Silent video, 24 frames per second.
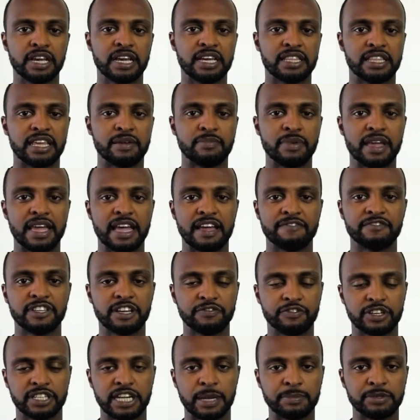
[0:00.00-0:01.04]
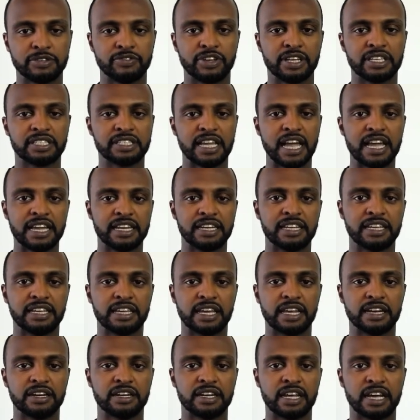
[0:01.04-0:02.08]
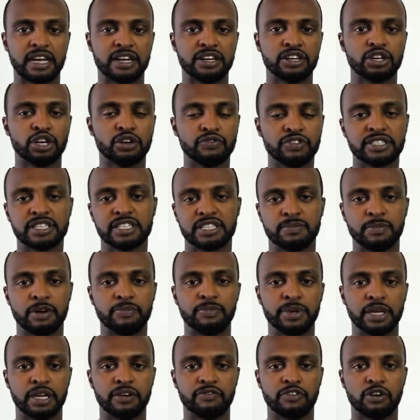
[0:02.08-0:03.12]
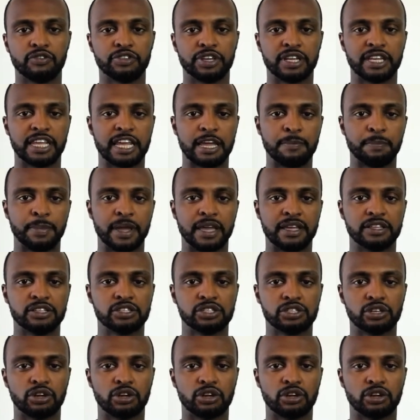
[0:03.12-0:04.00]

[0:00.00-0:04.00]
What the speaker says: They may have different types of anxiety and nervousness about being involved in campaigns.